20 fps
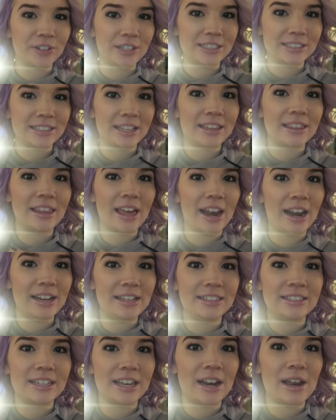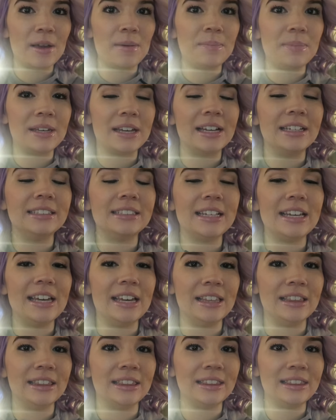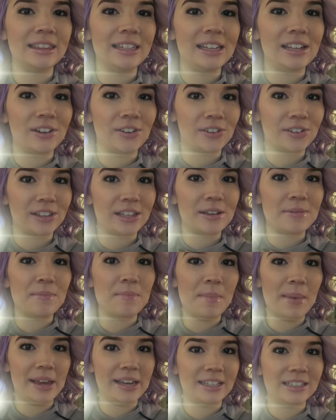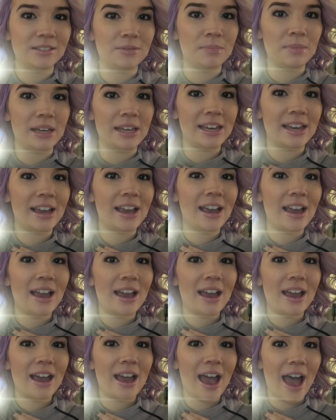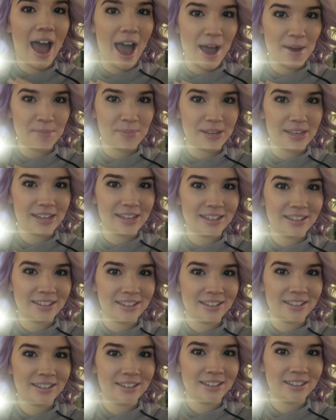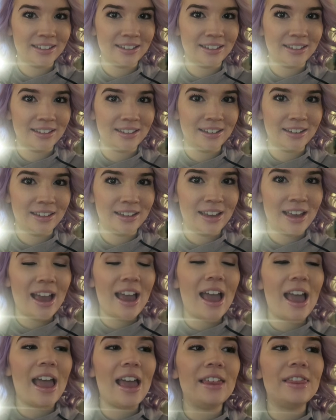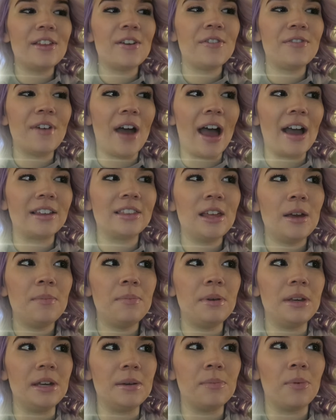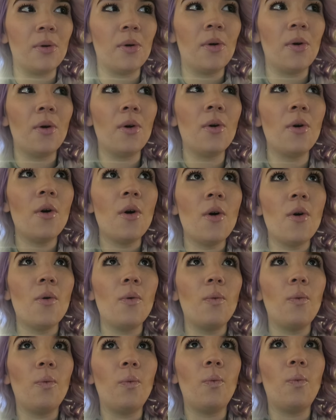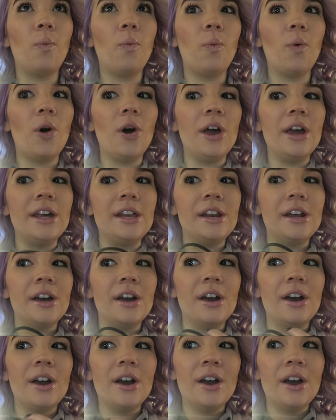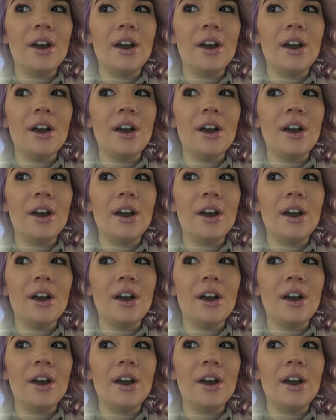reason that I did it because it literally makes me happy. And the fact that people would